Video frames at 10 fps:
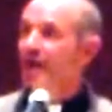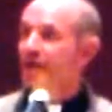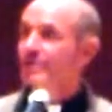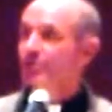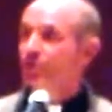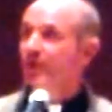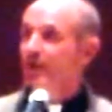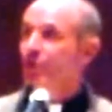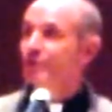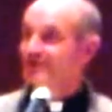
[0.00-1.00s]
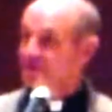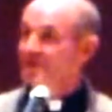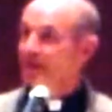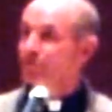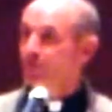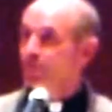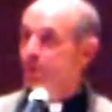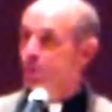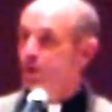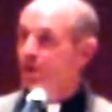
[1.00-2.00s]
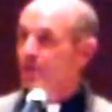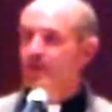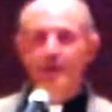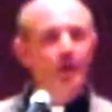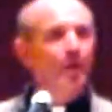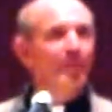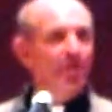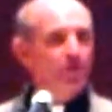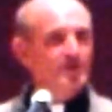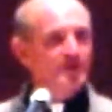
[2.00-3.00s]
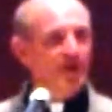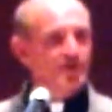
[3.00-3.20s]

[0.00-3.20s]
God is creator, distinct from the world, but there is